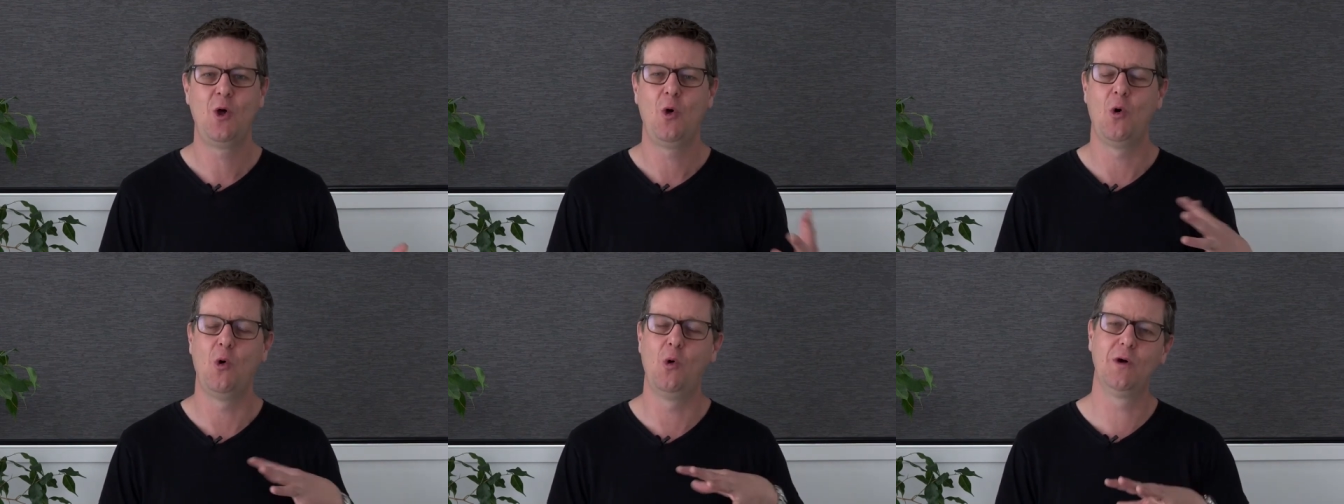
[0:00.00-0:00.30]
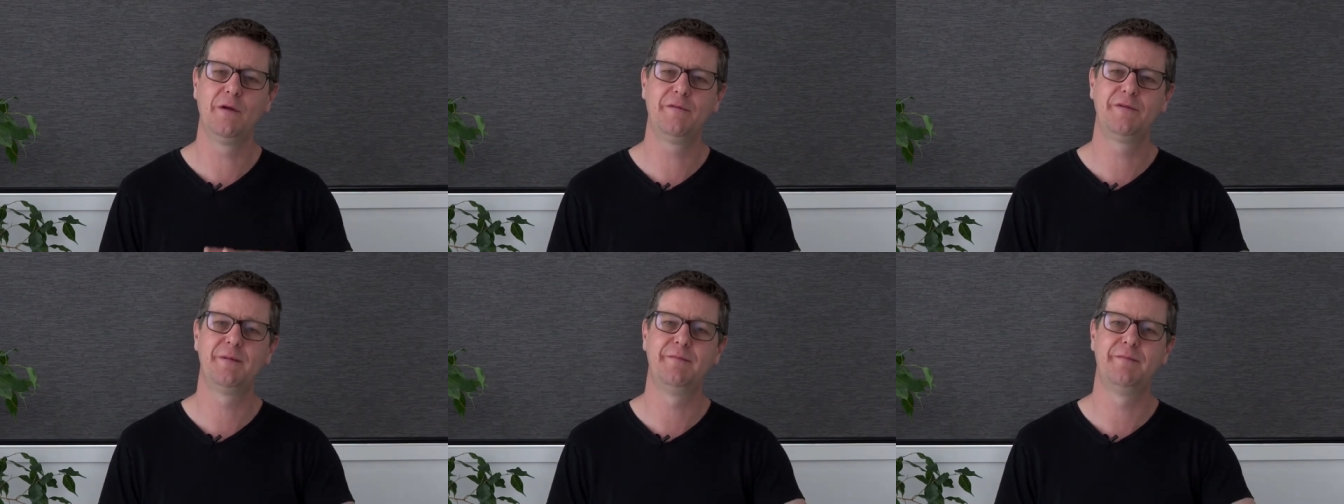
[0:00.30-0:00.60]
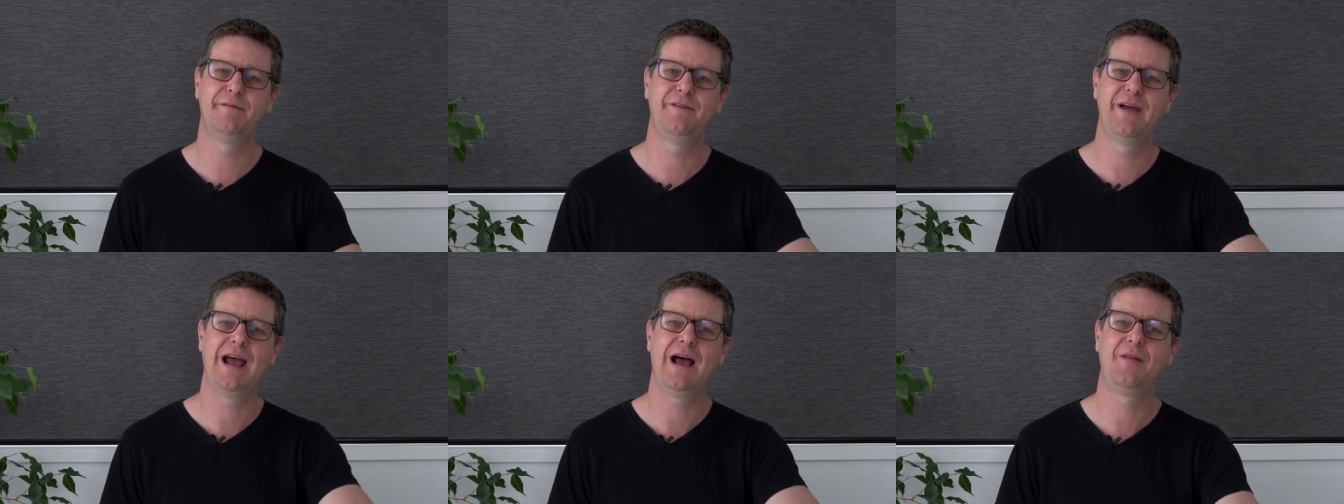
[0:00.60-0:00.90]
All of them
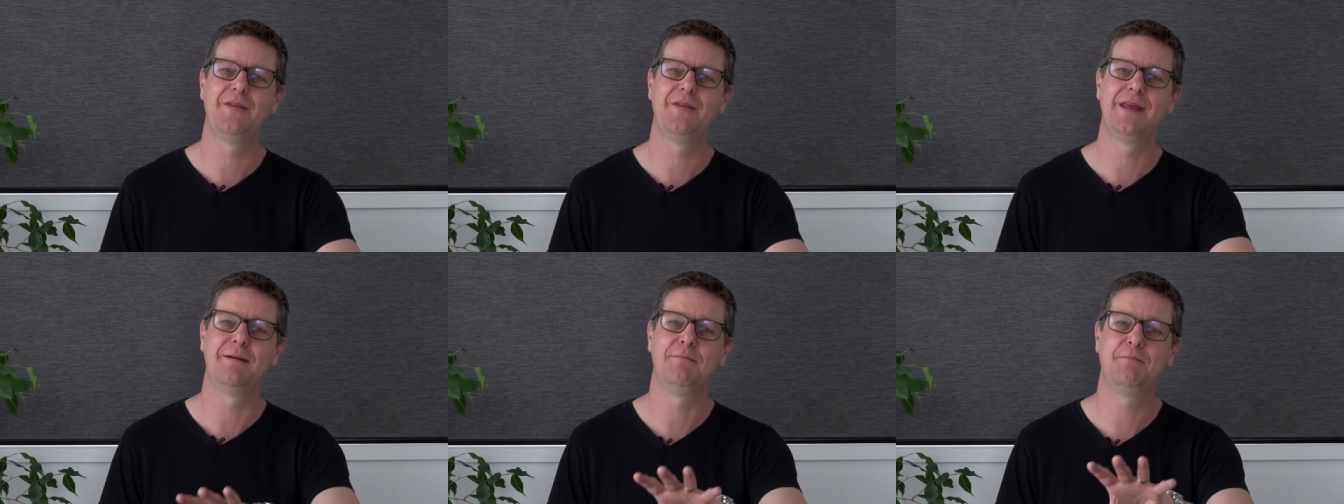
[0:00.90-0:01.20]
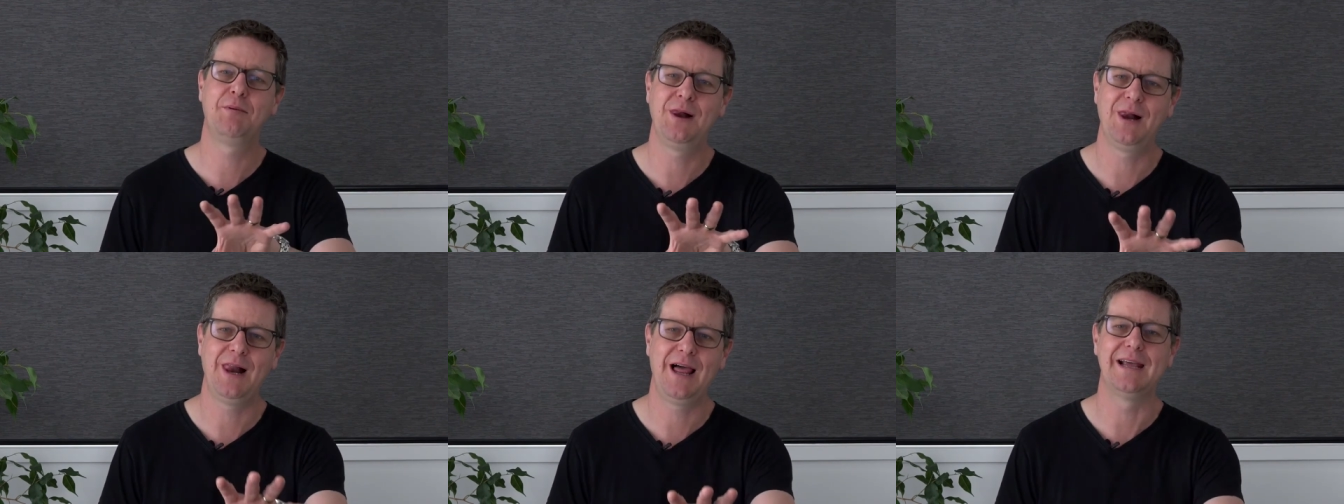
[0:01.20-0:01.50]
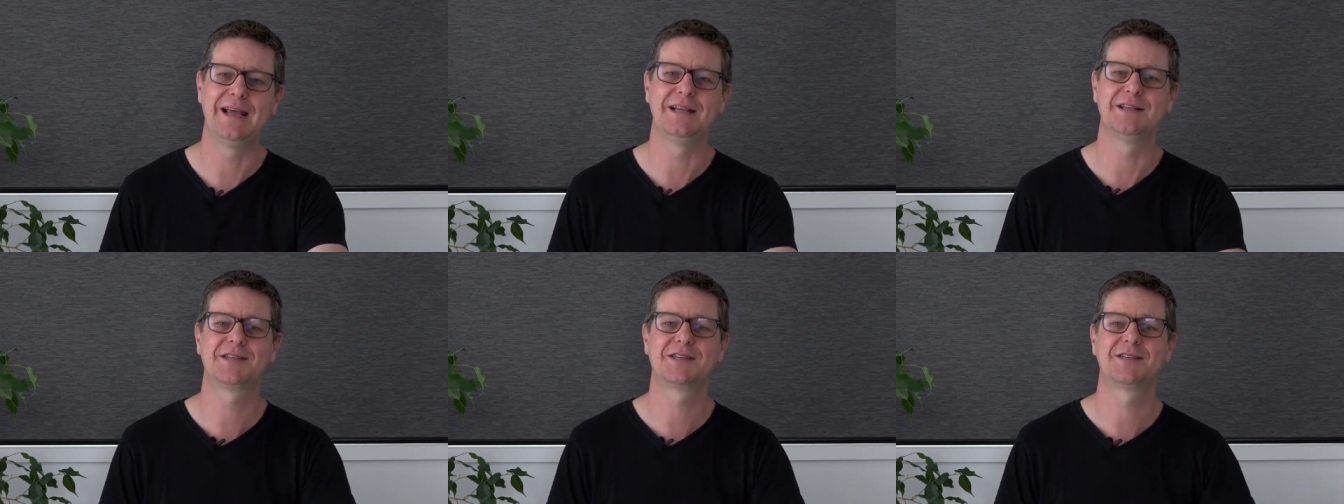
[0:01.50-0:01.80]
found their
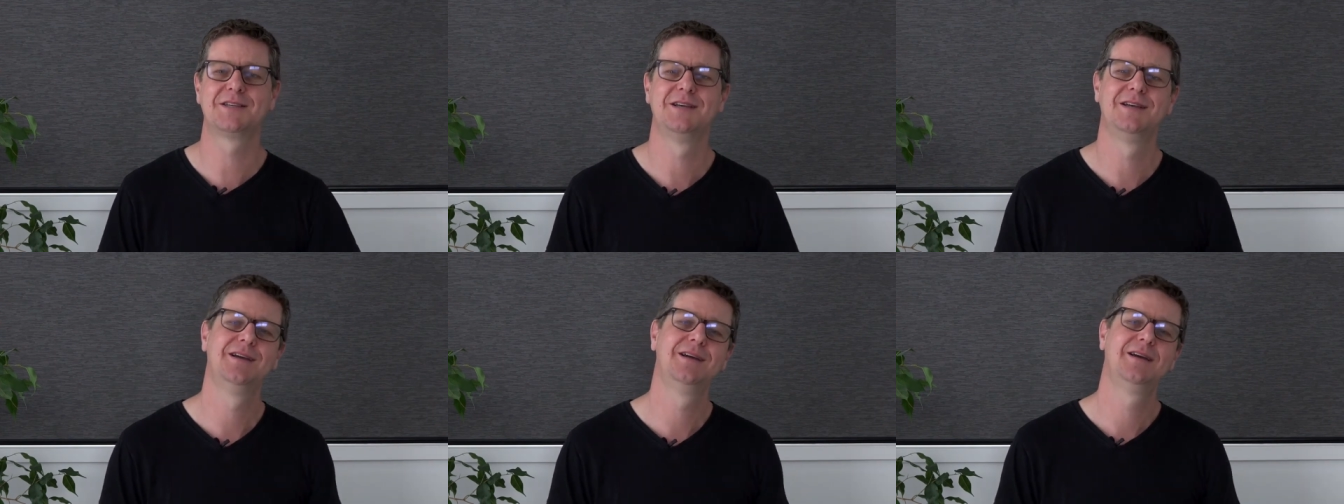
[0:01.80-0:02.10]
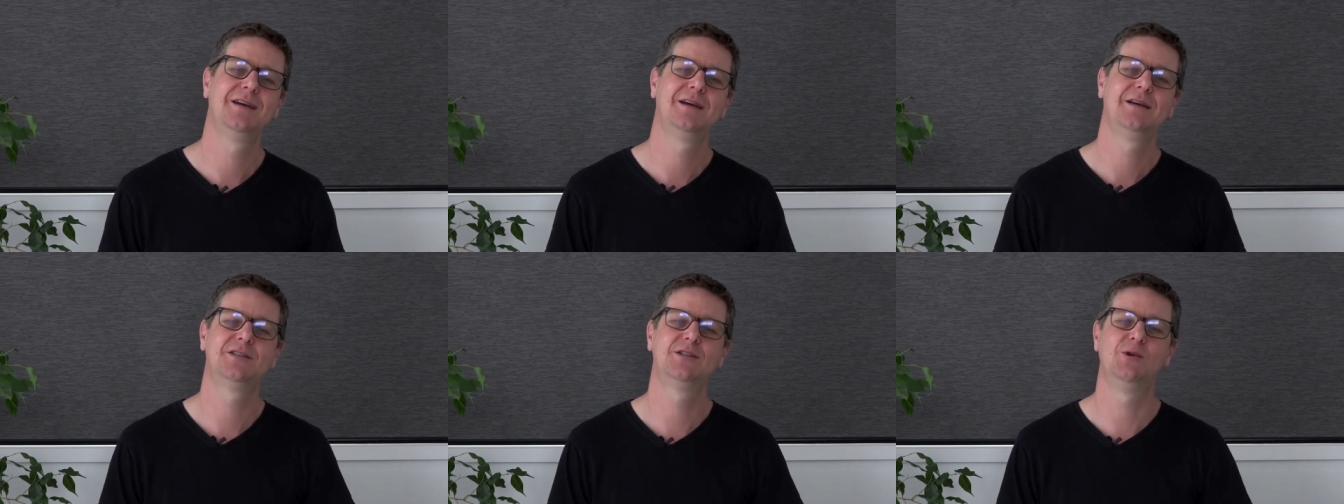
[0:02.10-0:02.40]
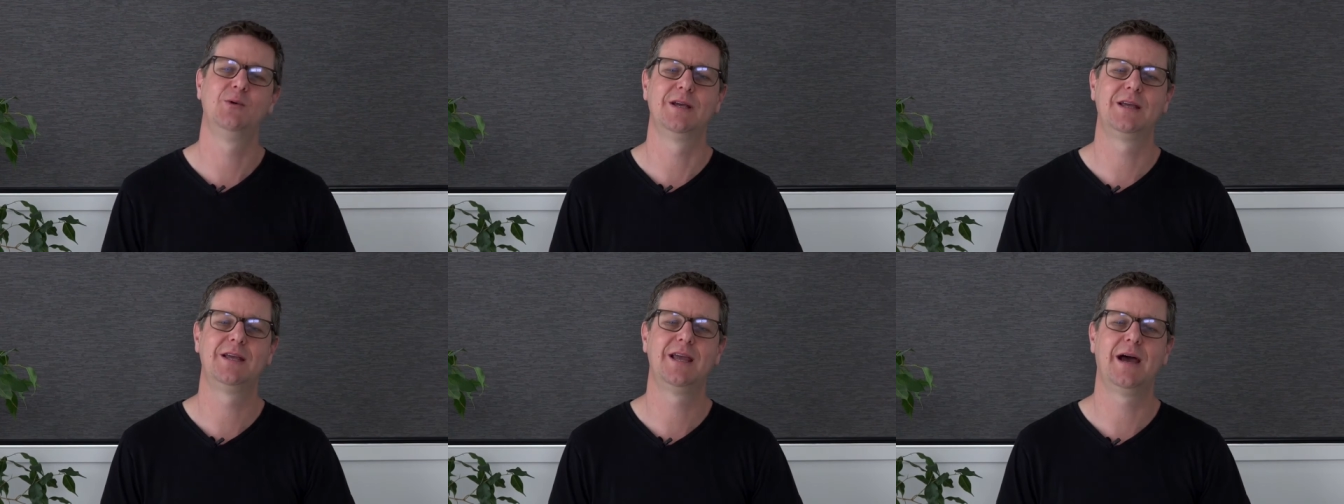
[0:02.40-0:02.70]
place
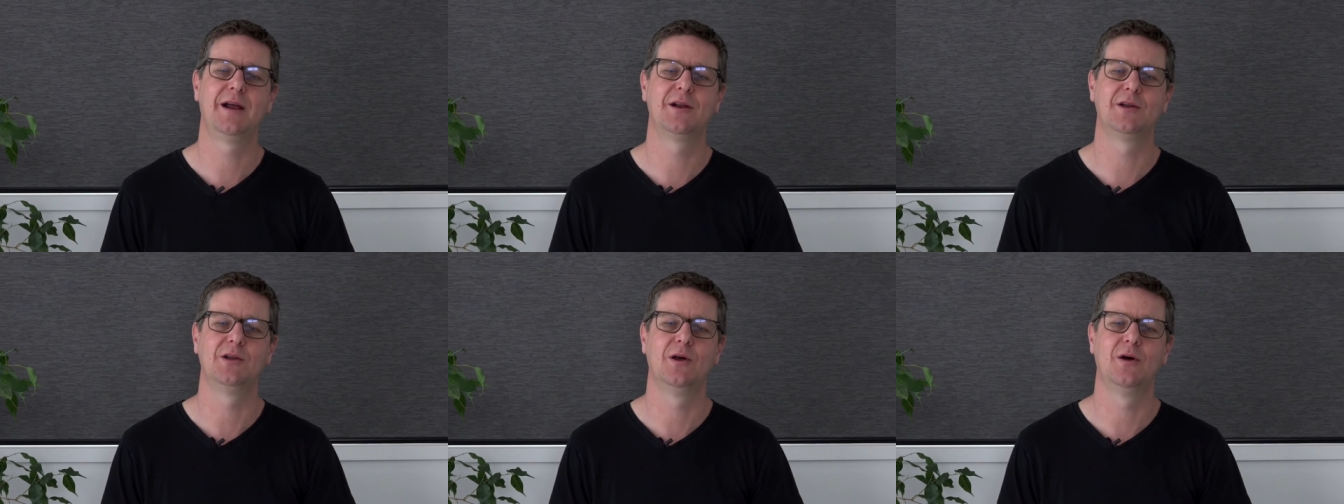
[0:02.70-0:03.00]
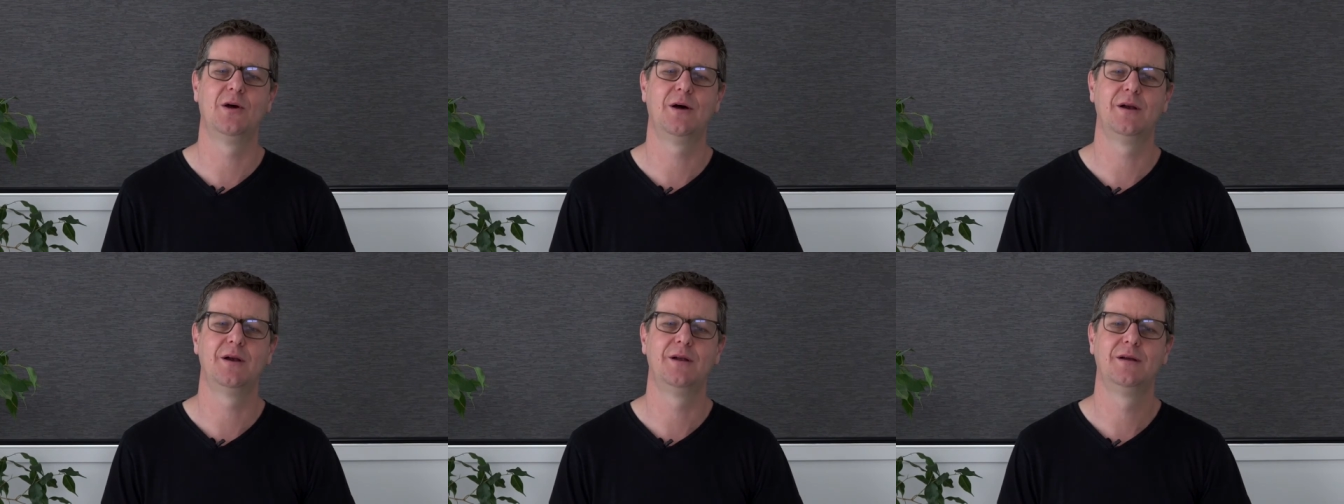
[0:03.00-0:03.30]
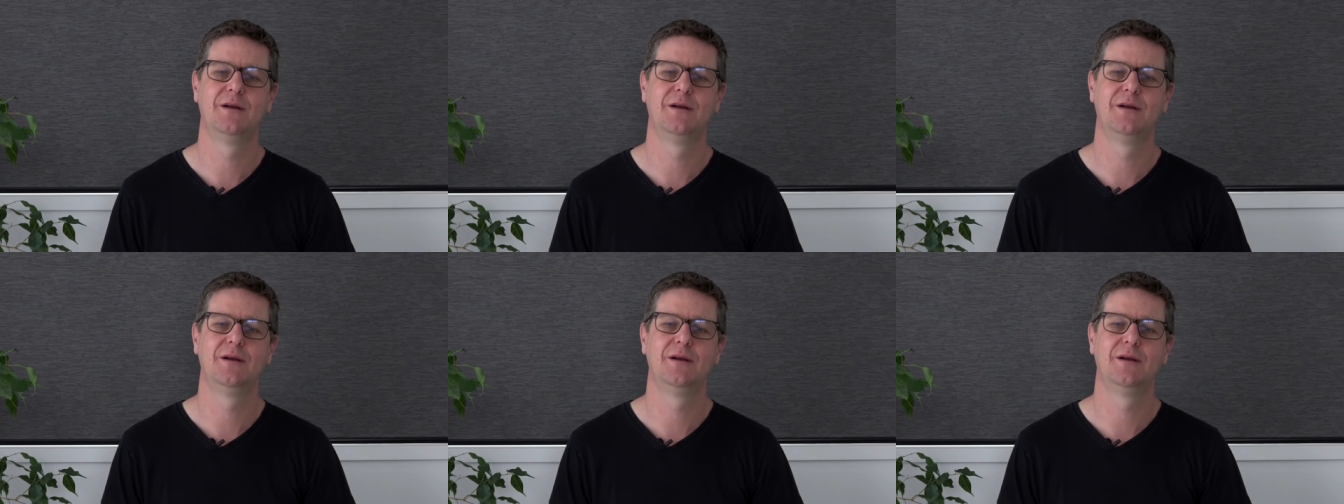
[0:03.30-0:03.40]
to encounter God.